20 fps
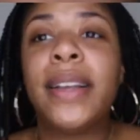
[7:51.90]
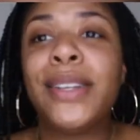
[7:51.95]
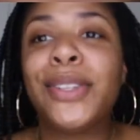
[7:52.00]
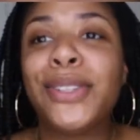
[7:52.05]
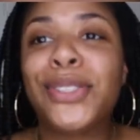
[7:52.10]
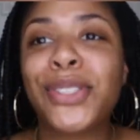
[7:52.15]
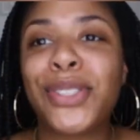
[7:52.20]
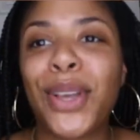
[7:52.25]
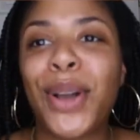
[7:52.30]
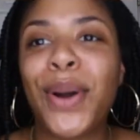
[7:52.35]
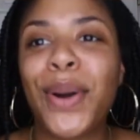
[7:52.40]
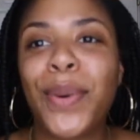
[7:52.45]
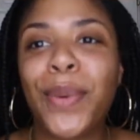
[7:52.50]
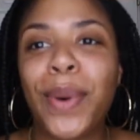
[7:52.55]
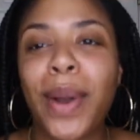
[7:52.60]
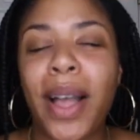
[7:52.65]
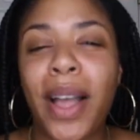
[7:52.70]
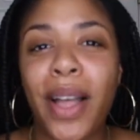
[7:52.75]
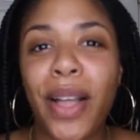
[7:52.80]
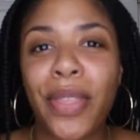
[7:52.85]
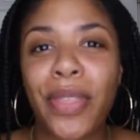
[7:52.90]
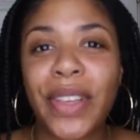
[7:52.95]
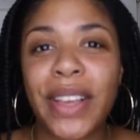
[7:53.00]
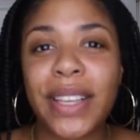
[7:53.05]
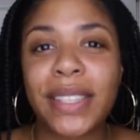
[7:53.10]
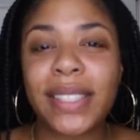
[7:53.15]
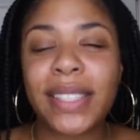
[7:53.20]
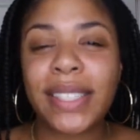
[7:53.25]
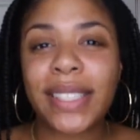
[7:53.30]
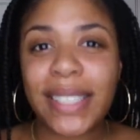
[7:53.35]
So
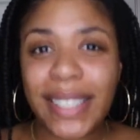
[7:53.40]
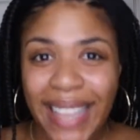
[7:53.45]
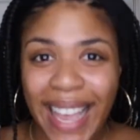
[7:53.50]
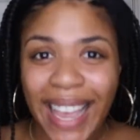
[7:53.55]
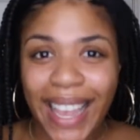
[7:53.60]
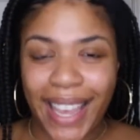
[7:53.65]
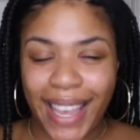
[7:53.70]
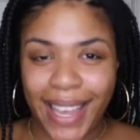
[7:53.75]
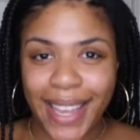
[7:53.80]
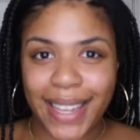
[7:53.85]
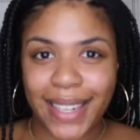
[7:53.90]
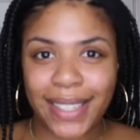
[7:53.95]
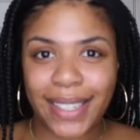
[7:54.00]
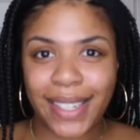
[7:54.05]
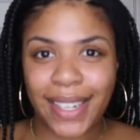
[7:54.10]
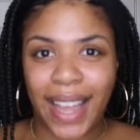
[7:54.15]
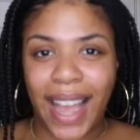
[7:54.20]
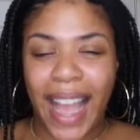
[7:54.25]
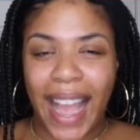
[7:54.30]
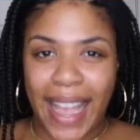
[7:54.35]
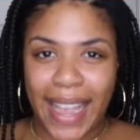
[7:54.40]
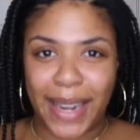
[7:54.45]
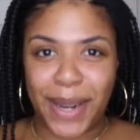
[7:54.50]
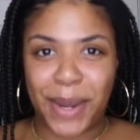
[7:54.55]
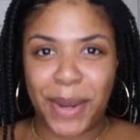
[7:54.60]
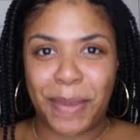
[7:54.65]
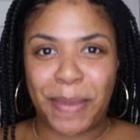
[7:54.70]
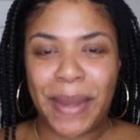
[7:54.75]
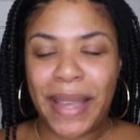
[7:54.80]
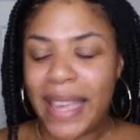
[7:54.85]
the second
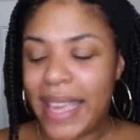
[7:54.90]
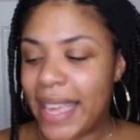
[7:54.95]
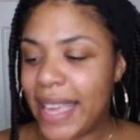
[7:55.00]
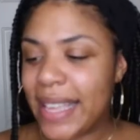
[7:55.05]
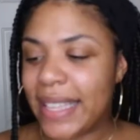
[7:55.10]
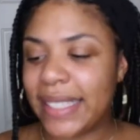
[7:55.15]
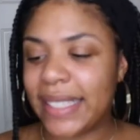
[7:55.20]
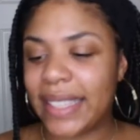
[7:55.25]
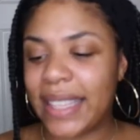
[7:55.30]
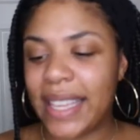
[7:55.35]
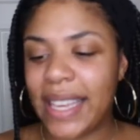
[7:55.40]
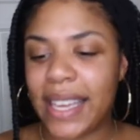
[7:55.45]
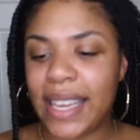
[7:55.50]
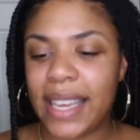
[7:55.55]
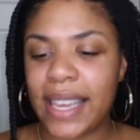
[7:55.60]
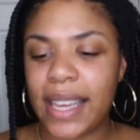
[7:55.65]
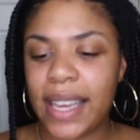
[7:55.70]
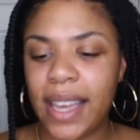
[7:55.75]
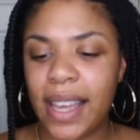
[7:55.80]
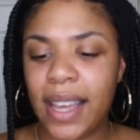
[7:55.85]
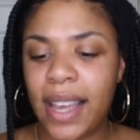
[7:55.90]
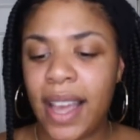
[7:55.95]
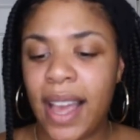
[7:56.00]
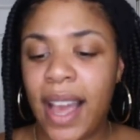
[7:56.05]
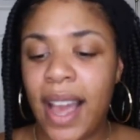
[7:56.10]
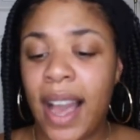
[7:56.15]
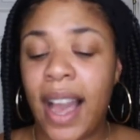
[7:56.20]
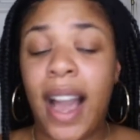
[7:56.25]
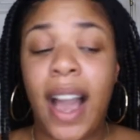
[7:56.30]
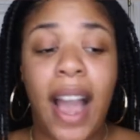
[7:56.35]
item is the
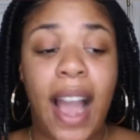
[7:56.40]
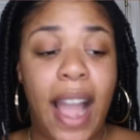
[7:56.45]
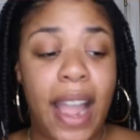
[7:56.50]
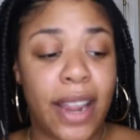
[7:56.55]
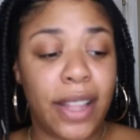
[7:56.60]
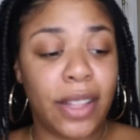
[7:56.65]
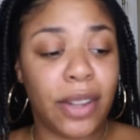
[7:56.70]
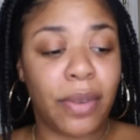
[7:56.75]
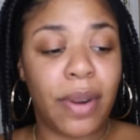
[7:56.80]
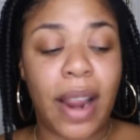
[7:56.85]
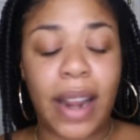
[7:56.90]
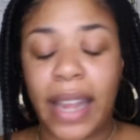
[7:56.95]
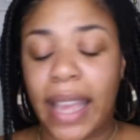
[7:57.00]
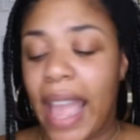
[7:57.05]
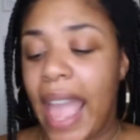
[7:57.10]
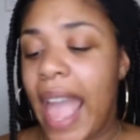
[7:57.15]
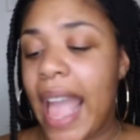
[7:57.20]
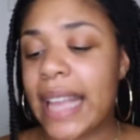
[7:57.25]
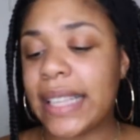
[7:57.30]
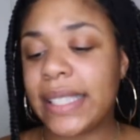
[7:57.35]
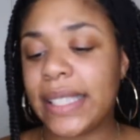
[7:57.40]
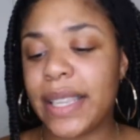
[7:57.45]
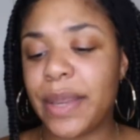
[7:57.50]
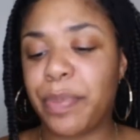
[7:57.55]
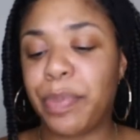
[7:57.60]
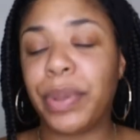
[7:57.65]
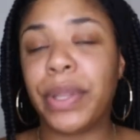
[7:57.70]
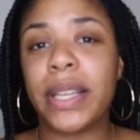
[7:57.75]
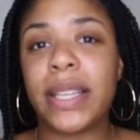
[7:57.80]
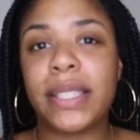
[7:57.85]
hyaluronic
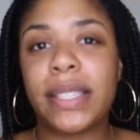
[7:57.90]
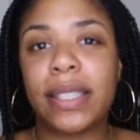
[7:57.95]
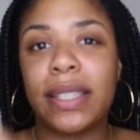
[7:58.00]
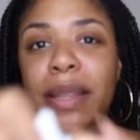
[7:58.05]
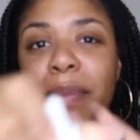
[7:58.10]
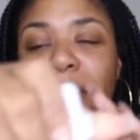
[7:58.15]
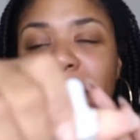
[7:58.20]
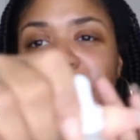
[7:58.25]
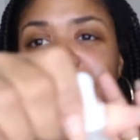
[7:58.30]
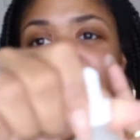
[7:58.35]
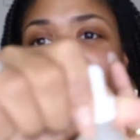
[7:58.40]
acid plus the B